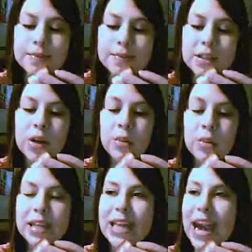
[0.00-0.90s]
the only
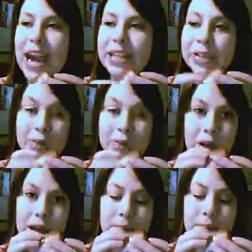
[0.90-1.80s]
thing I do not like
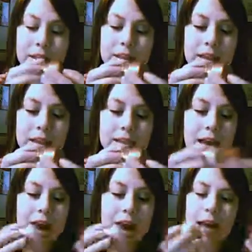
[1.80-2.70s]
about this is
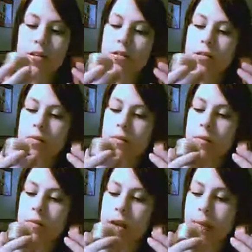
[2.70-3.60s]
that it has
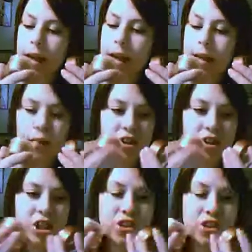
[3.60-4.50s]
really bad coverage.
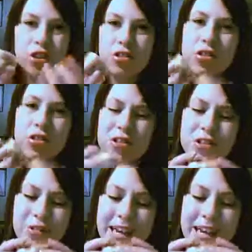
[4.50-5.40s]
It just looks
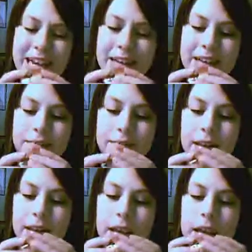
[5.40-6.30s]
streaky.
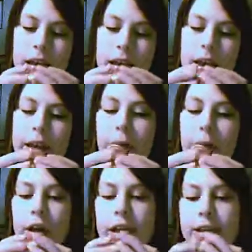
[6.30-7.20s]
You want
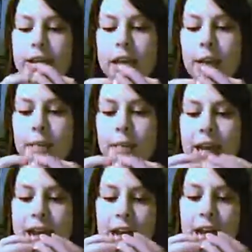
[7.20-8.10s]
it to be a
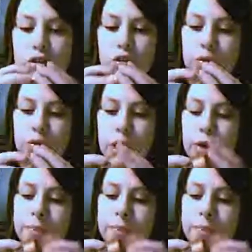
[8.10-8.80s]
natural glow.